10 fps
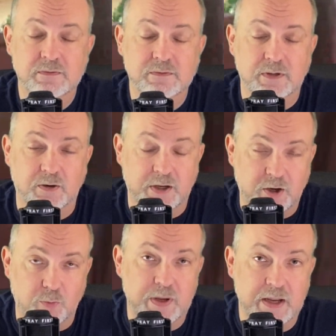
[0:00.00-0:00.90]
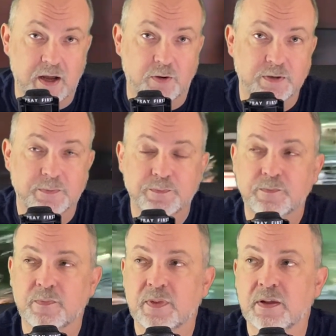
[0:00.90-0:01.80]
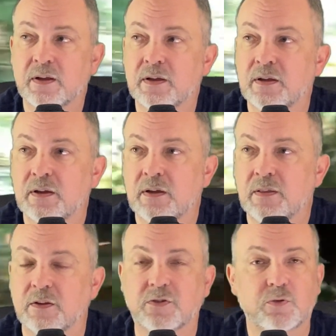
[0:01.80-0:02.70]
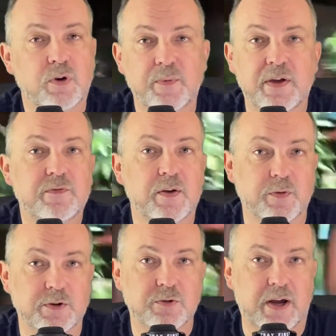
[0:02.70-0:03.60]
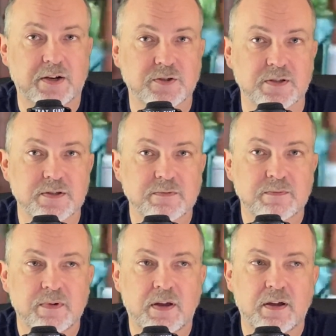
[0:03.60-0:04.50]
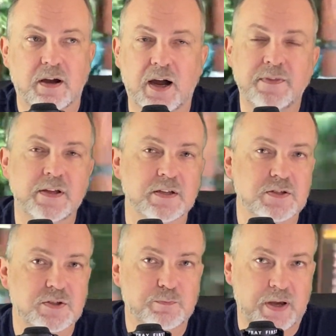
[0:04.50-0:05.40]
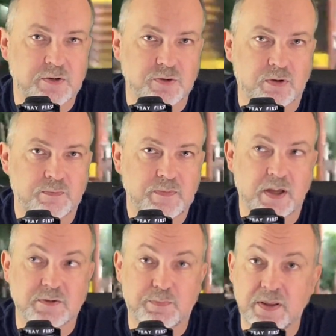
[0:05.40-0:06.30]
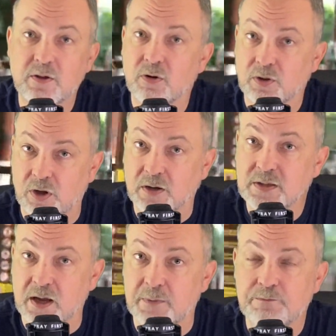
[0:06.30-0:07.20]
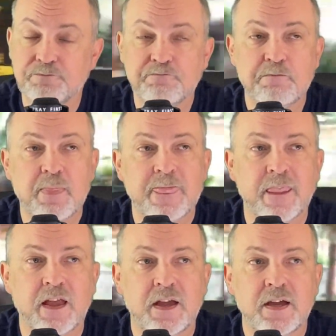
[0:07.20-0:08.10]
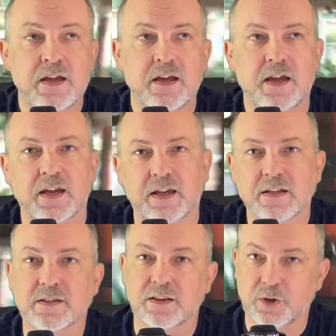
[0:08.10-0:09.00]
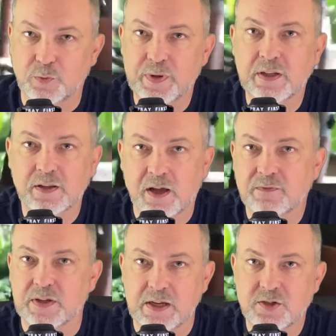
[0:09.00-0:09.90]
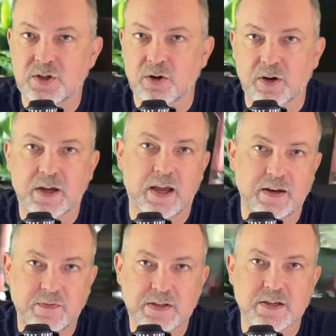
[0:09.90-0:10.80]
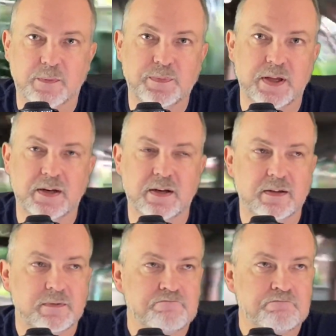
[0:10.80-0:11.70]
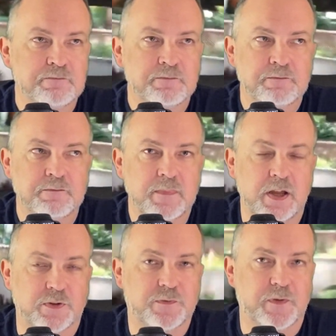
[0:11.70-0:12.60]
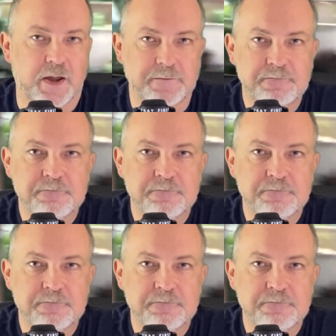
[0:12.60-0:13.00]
Now hear me out. This is one of my favorite attractions. I think it's special. It's been there a long time. It gets a little bit of love each year. It kind of gets updated. It's fun.